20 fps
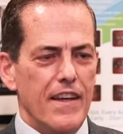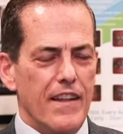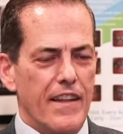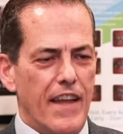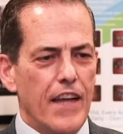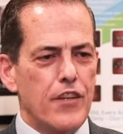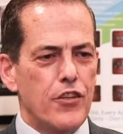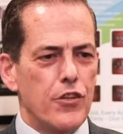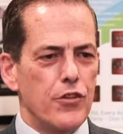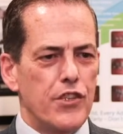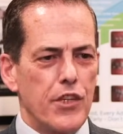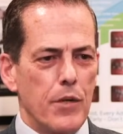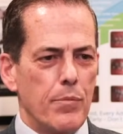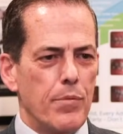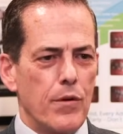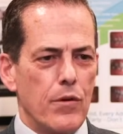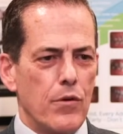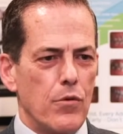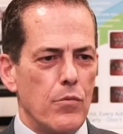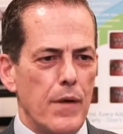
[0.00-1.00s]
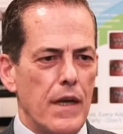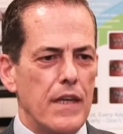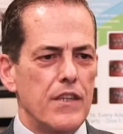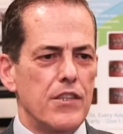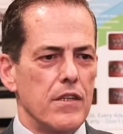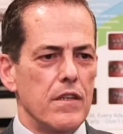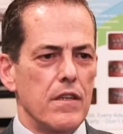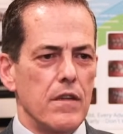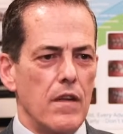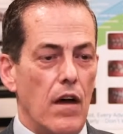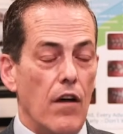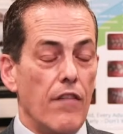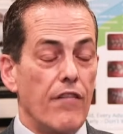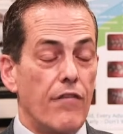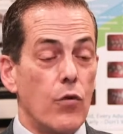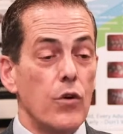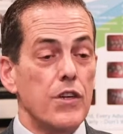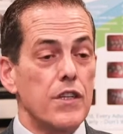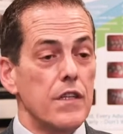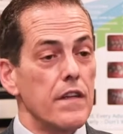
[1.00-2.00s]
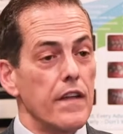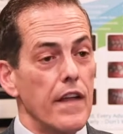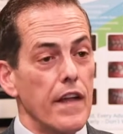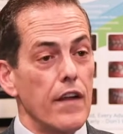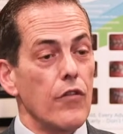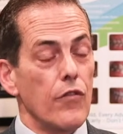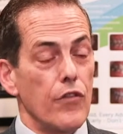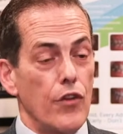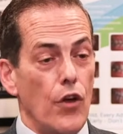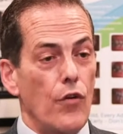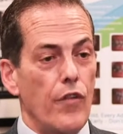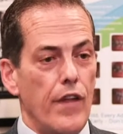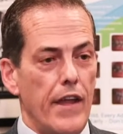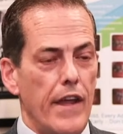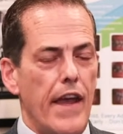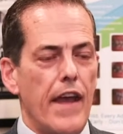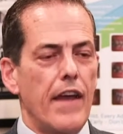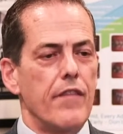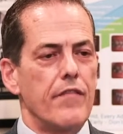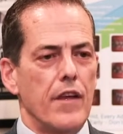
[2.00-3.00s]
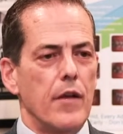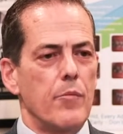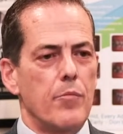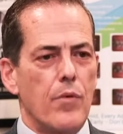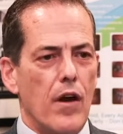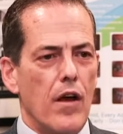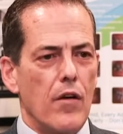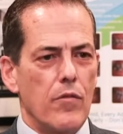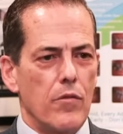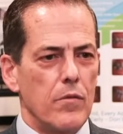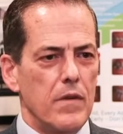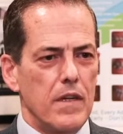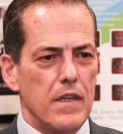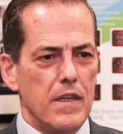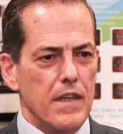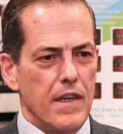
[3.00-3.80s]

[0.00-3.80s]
That's your typical patient. Unfortunately, they don't know they have that problem.